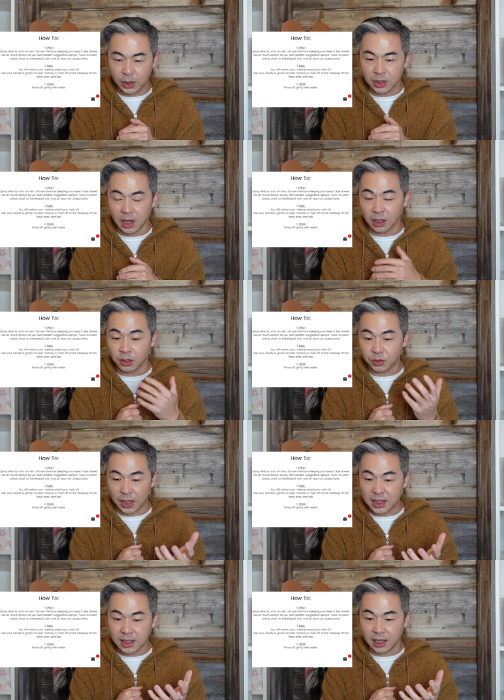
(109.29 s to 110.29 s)
this on the
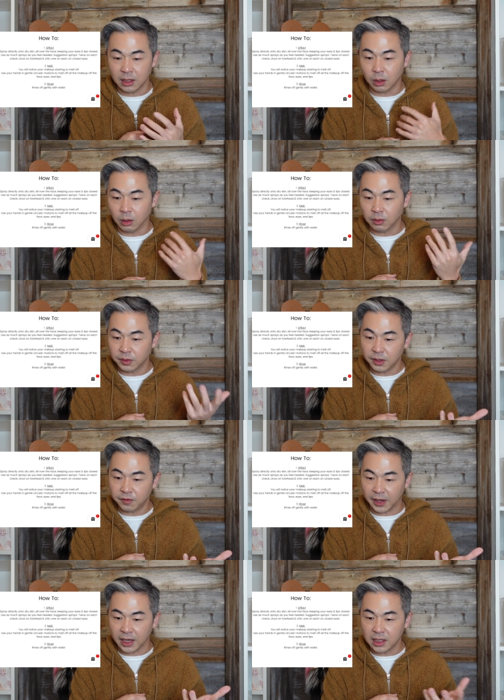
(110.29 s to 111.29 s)
dry skin all over the
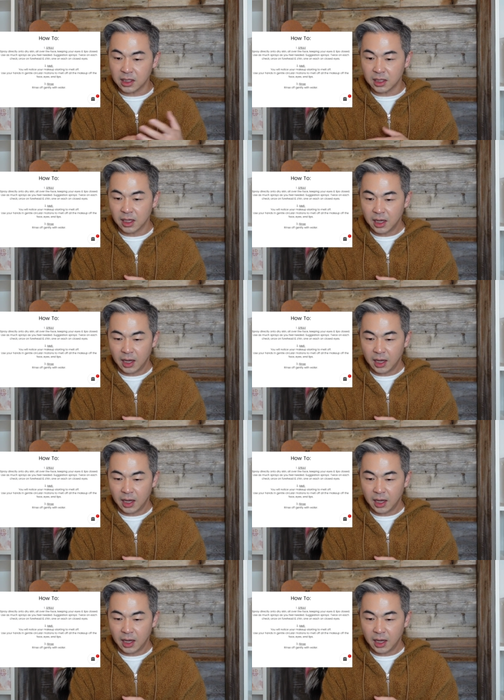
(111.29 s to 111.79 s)
face